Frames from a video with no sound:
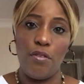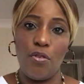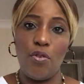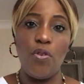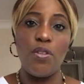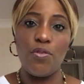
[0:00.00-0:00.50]

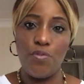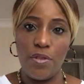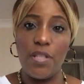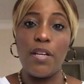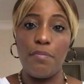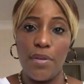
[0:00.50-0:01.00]
God could
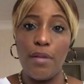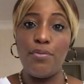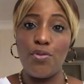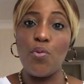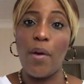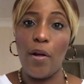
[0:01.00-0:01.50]
be able
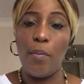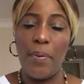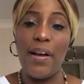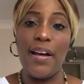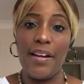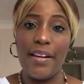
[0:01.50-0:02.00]
to help
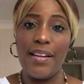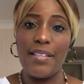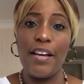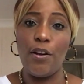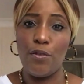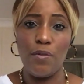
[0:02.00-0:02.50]
her and get
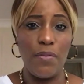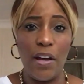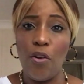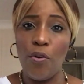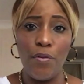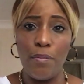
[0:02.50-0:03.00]
her out of that
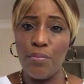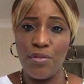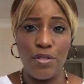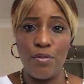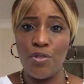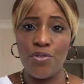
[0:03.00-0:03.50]
horrible
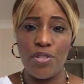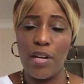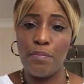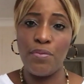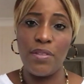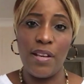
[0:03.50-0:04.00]
situation she
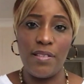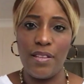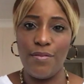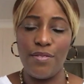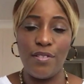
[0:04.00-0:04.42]
had put herself,